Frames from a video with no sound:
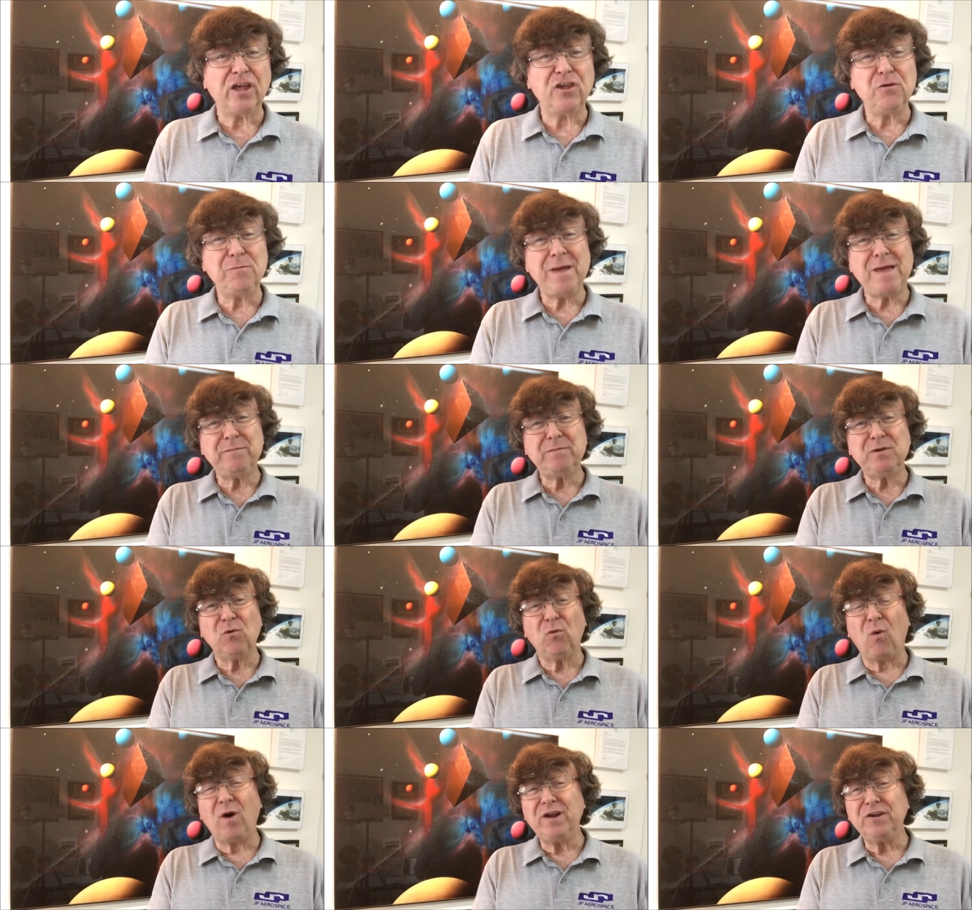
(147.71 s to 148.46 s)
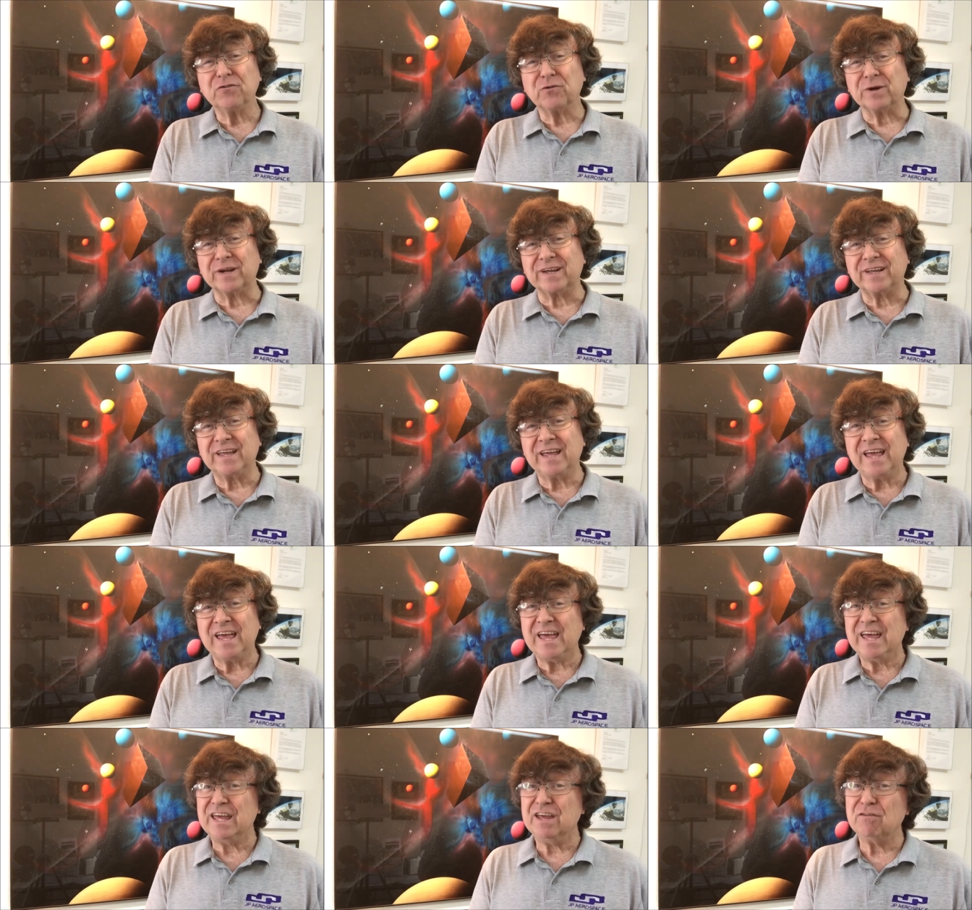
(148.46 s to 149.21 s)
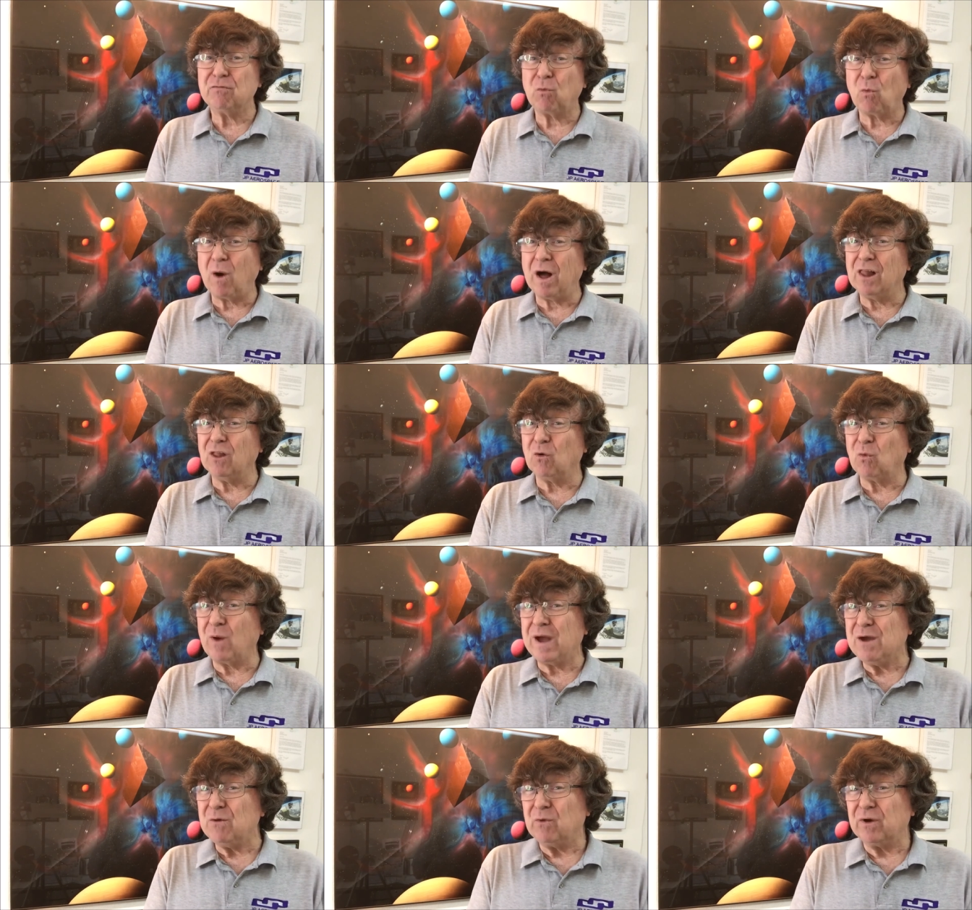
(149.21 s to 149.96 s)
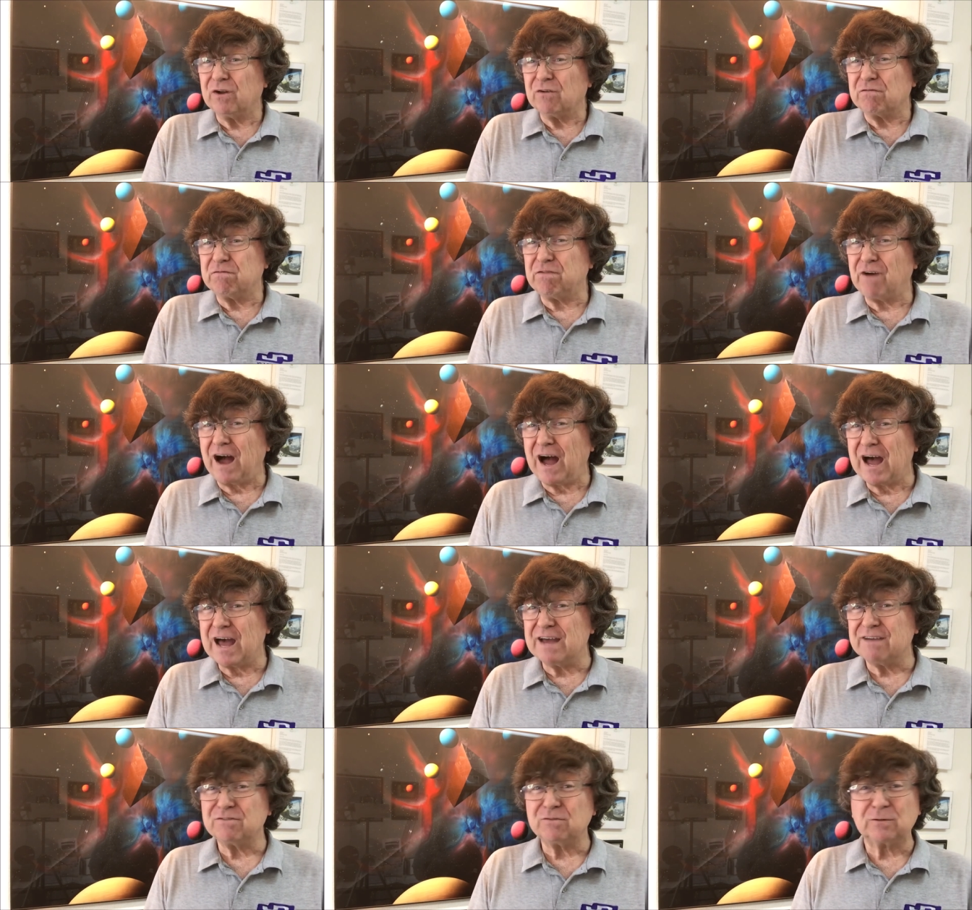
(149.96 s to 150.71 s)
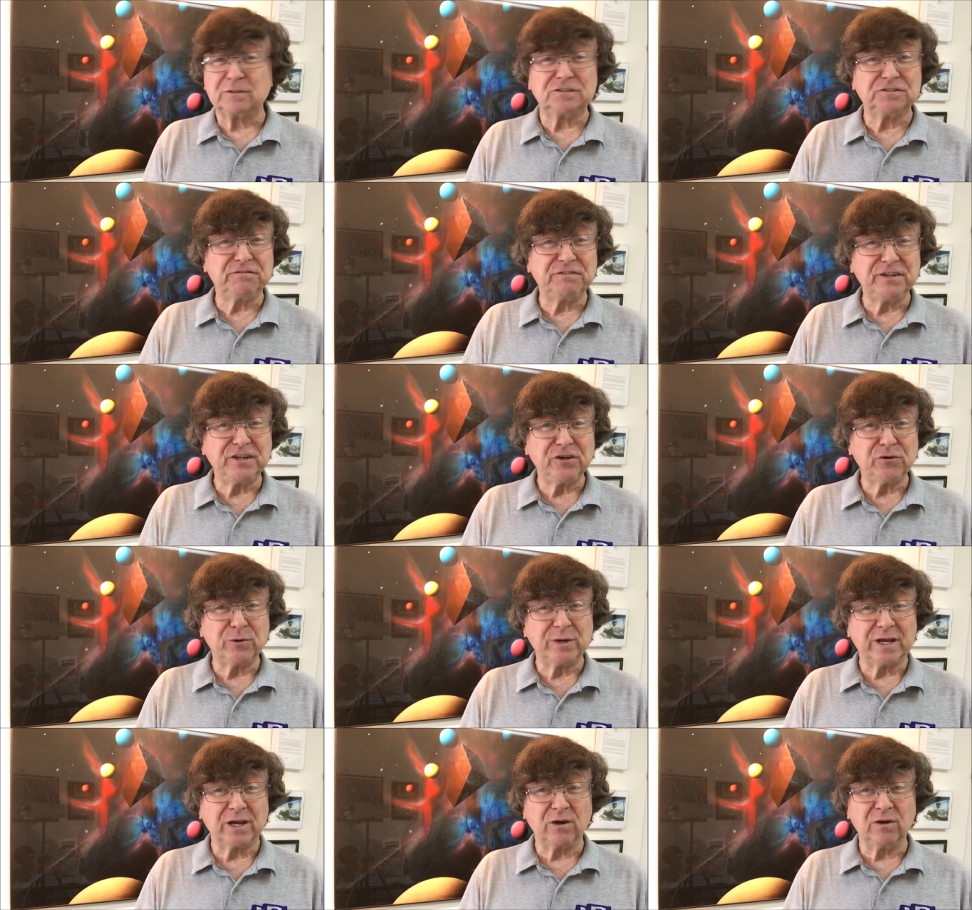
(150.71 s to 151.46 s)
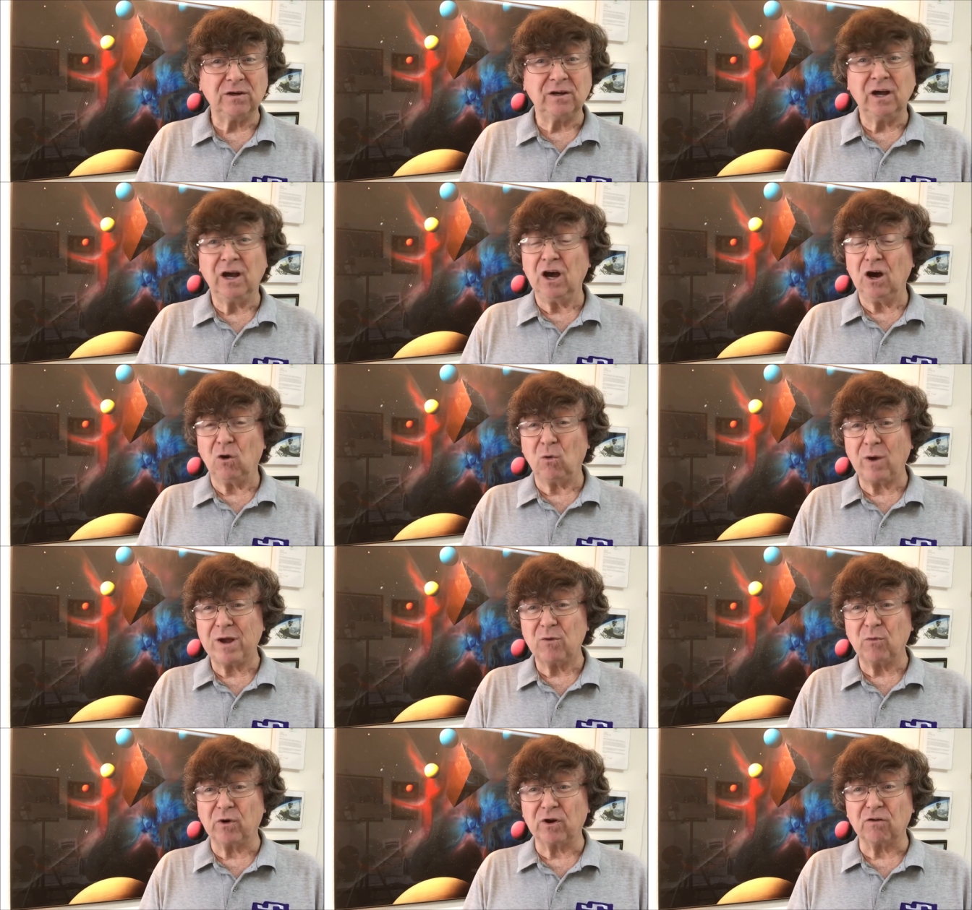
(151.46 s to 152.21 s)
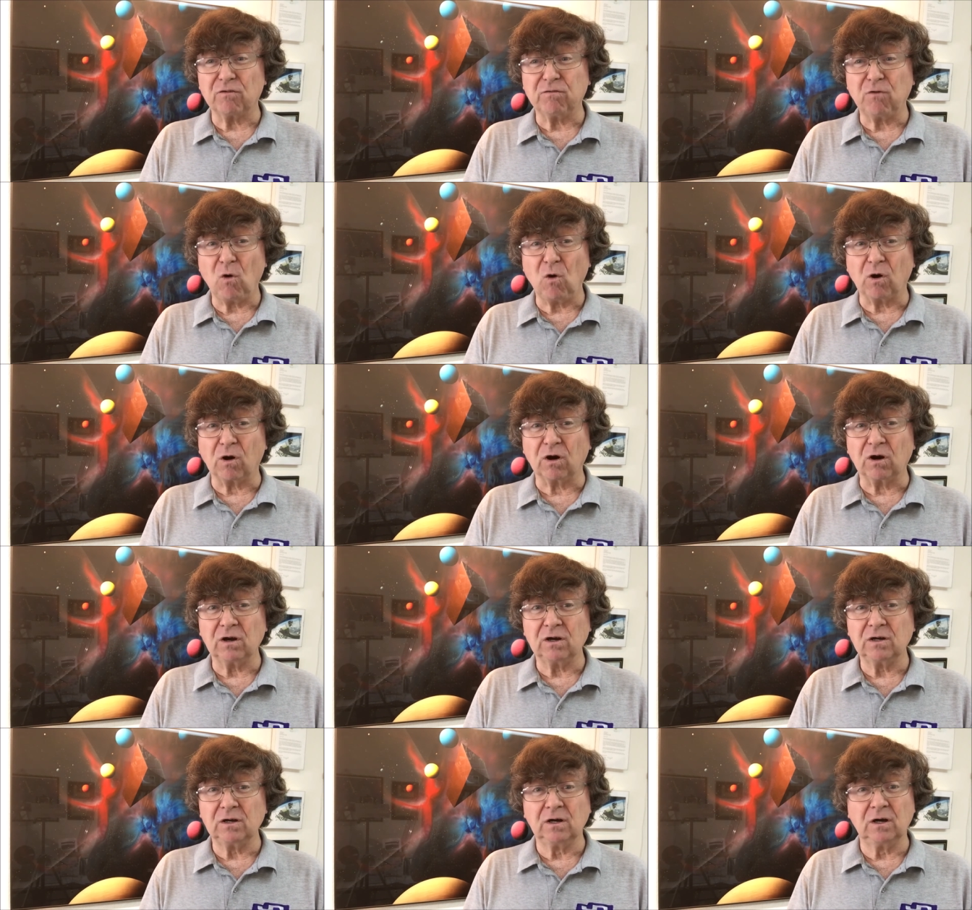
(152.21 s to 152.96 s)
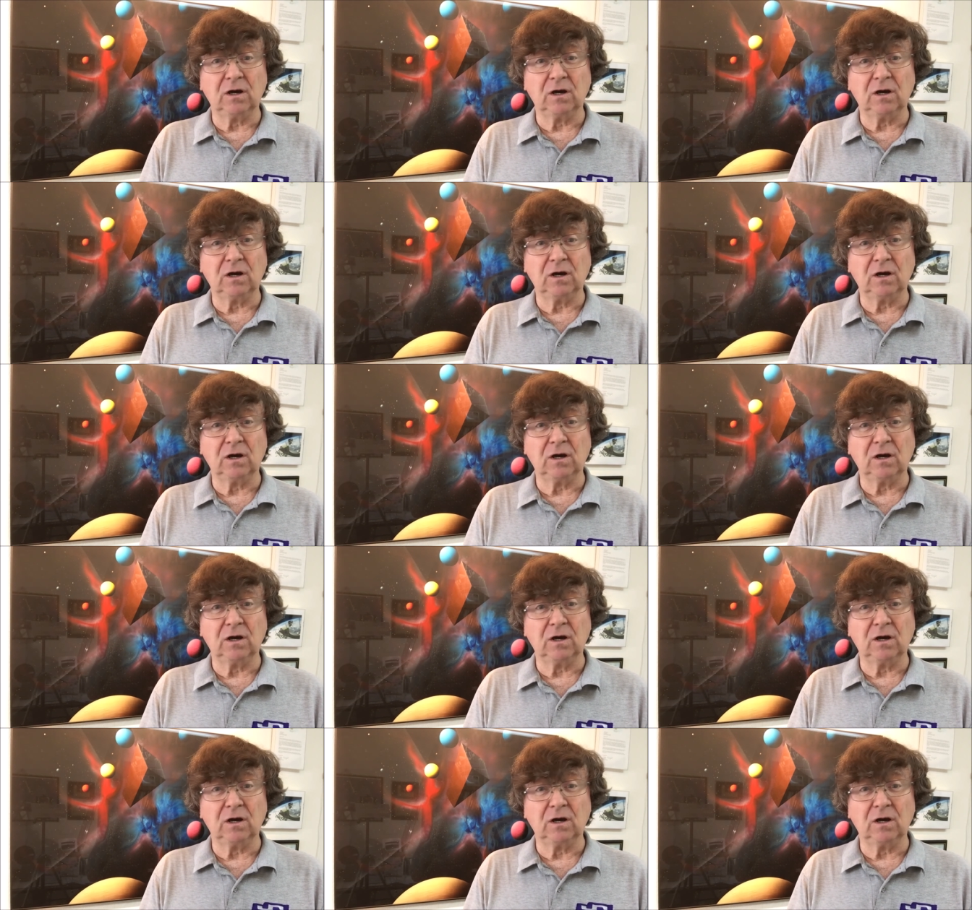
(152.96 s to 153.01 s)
You may be wondering if while Away one oh five was videoing Away one oh four,